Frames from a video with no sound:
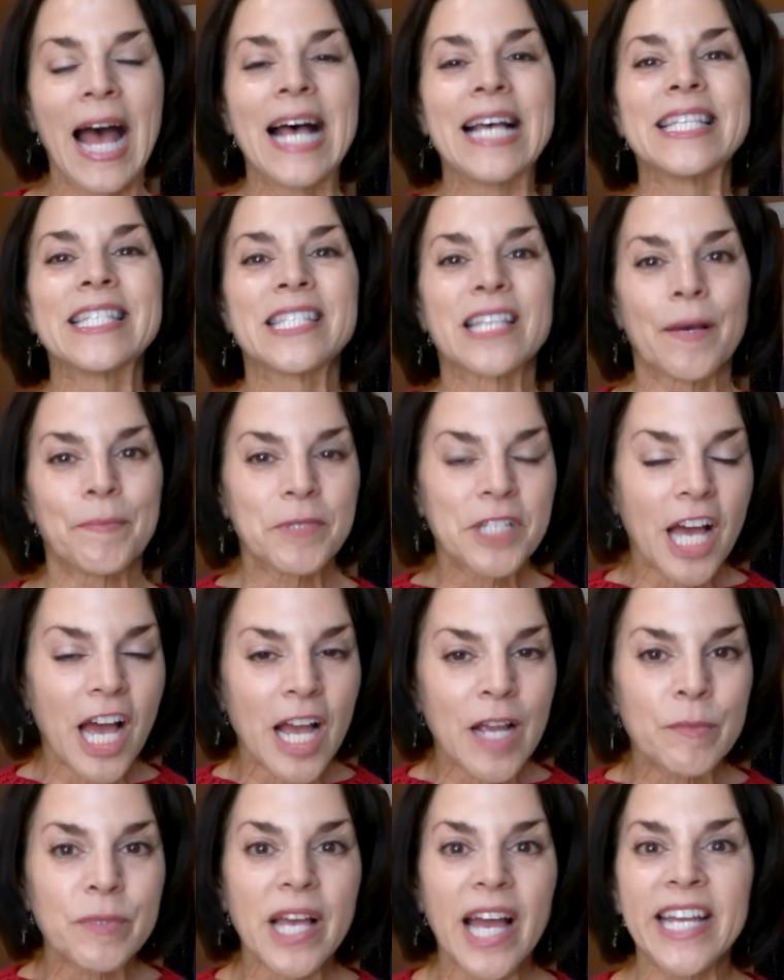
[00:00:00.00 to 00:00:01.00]

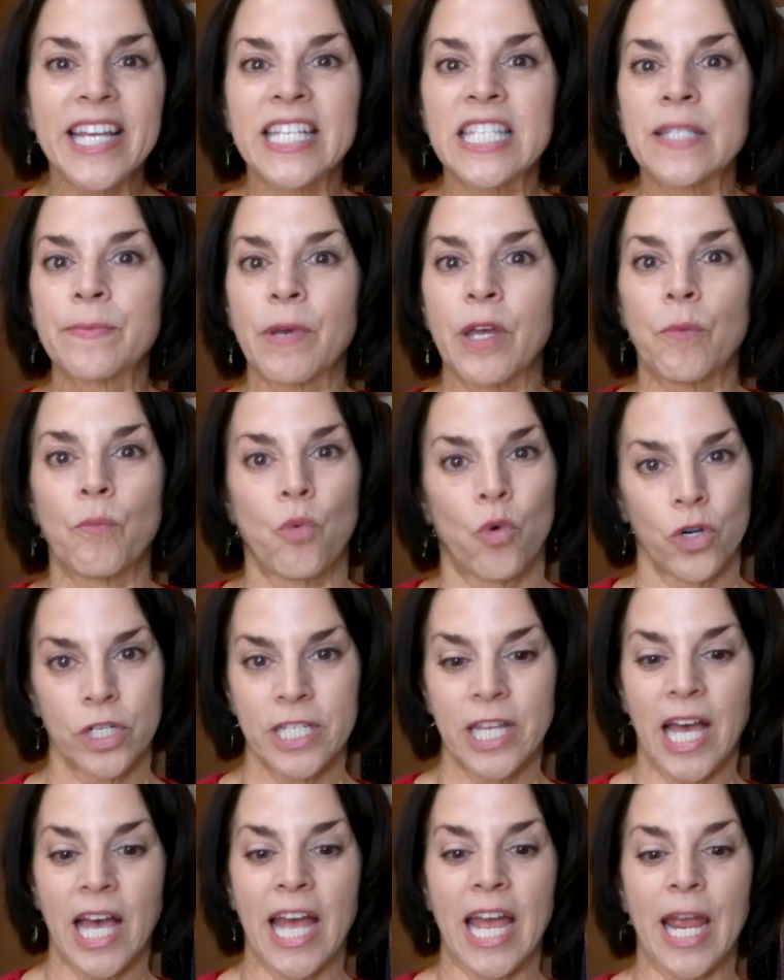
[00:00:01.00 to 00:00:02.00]
sometimes I can spend more
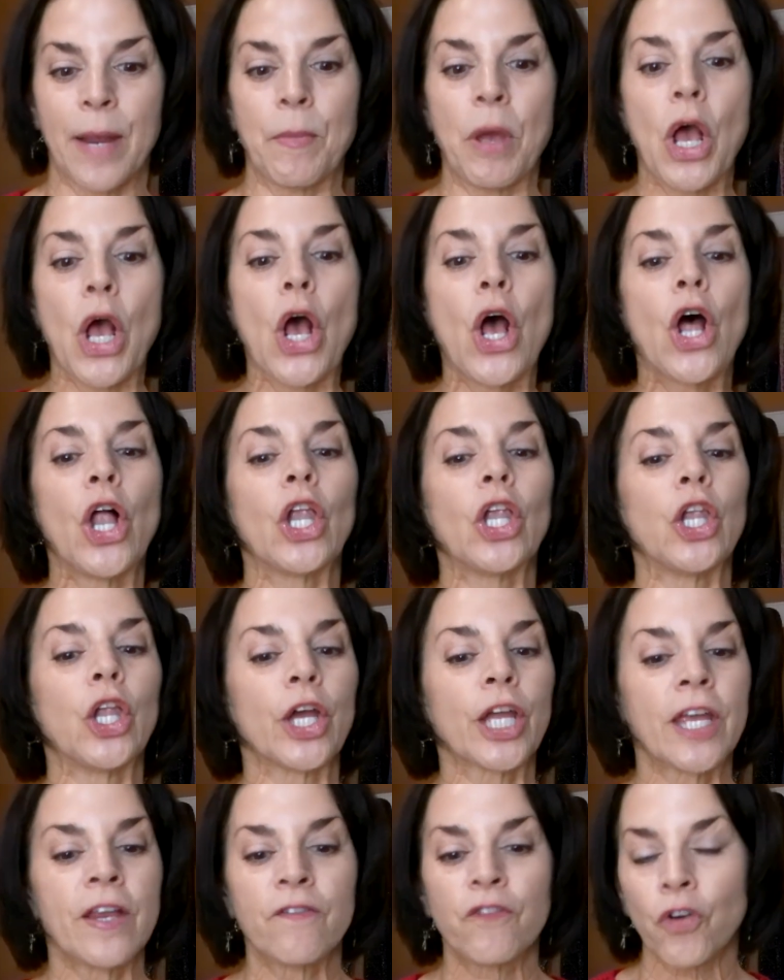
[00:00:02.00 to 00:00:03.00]
time
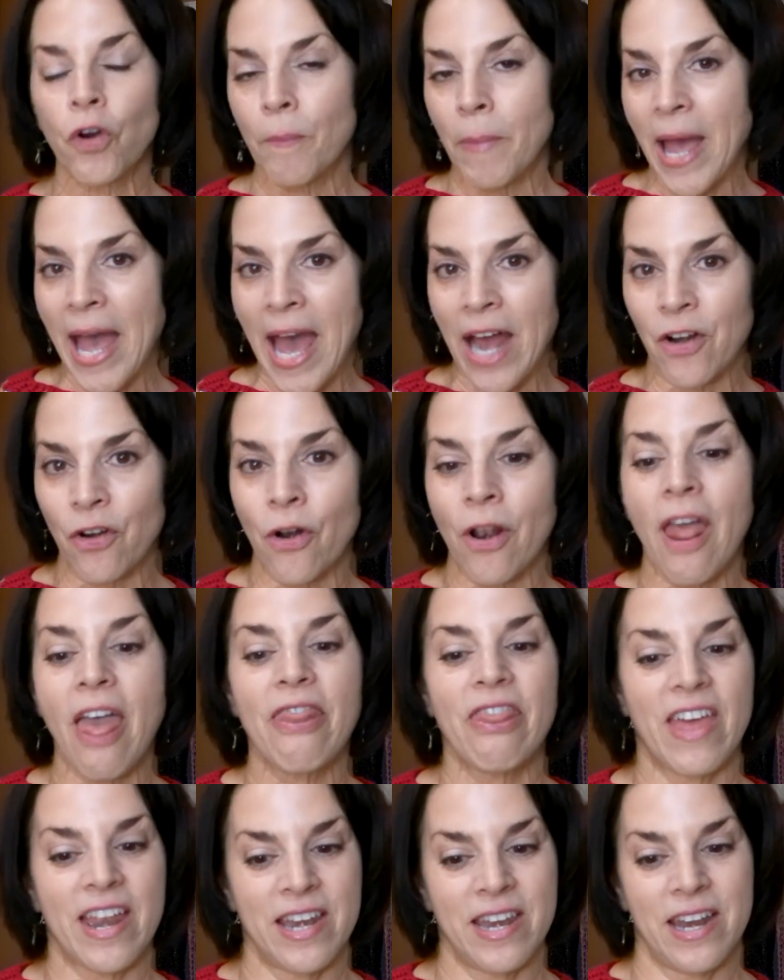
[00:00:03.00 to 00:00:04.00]
looking for a pattern
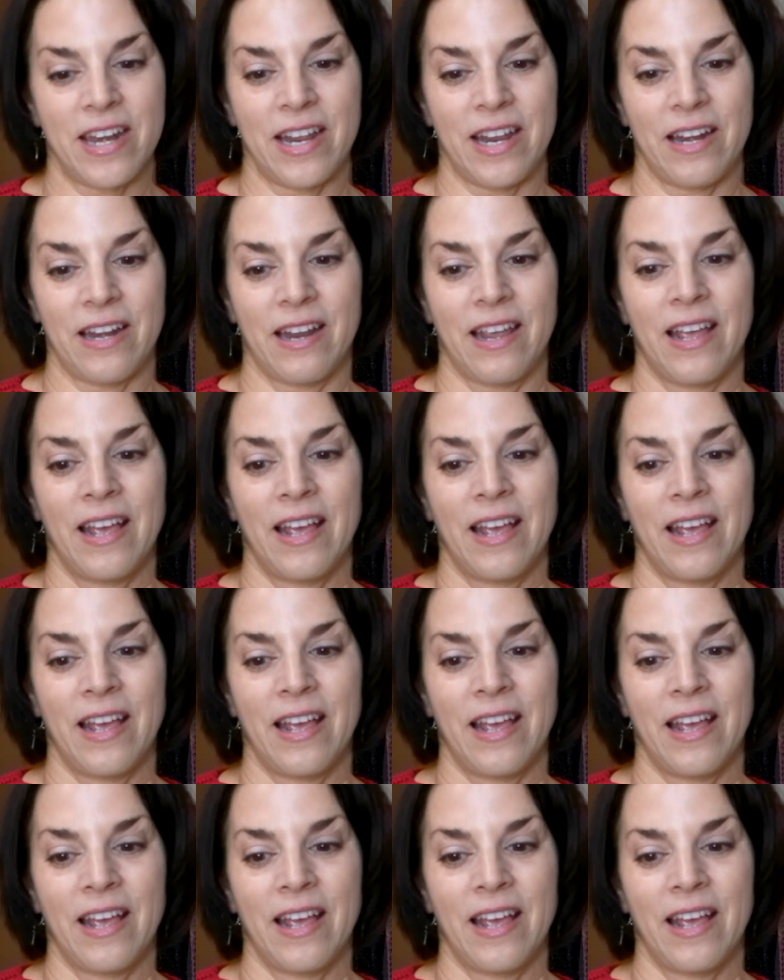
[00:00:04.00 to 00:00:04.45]
than knitting.